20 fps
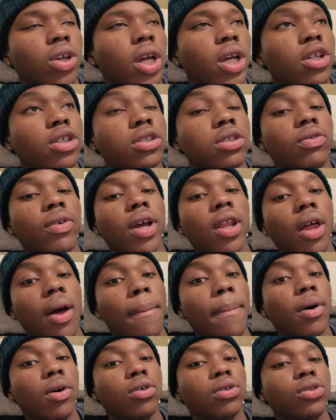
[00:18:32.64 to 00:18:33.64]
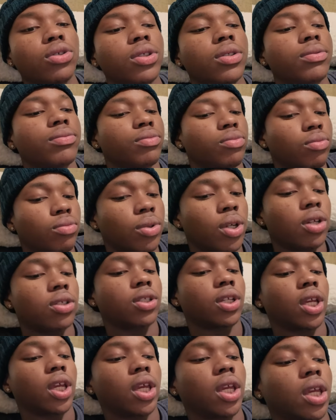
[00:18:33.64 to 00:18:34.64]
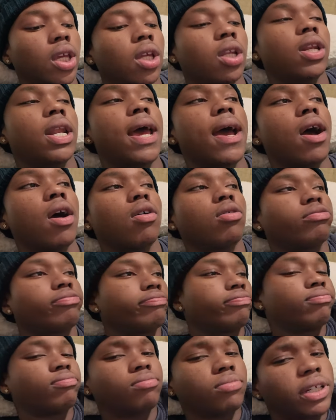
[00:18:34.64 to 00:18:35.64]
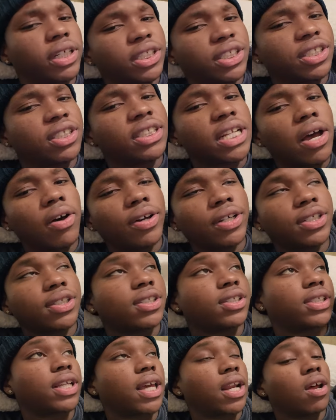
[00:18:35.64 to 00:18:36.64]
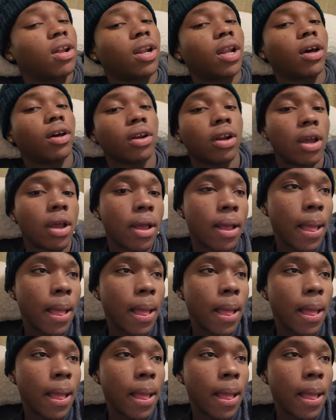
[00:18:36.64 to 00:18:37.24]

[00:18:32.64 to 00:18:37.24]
I used to write a lot of poetry when I was a kid. Now I just say it out loud.